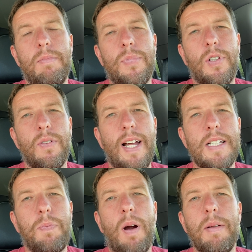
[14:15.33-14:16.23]
So
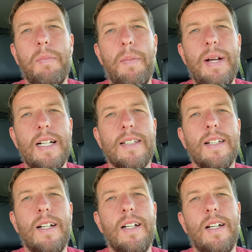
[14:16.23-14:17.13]
that's probably my
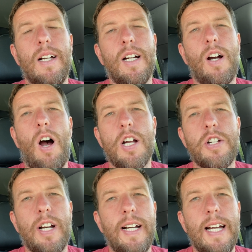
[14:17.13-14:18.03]
biggest
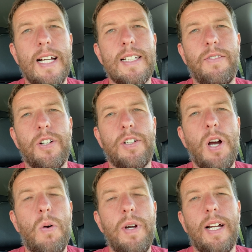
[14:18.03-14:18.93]
caution, I guess. If you're
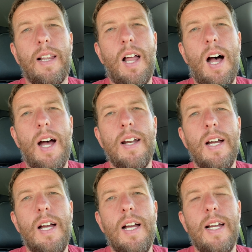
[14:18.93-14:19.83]
towing a lot,
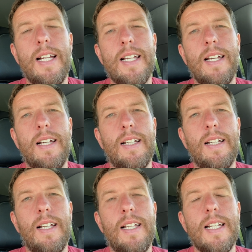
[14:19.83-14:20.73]

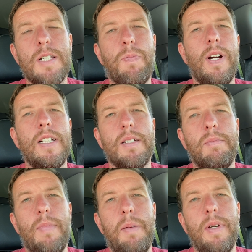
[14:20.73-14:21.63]
and this brings
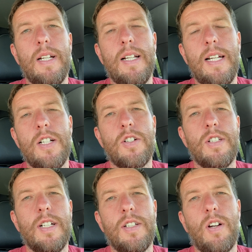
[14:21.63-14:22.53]
maybe an
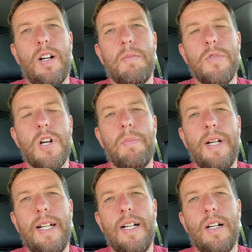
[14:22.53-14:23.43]
interesting, sorry I'm
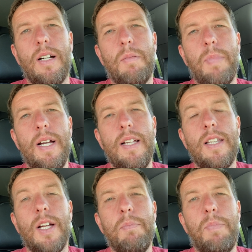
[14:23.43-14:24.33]
jumping here,
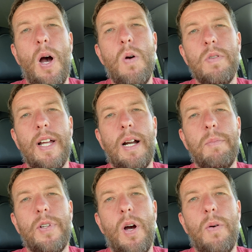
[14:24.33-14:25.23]
but the boat that
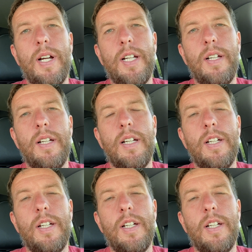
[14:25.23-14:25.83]
I'm towing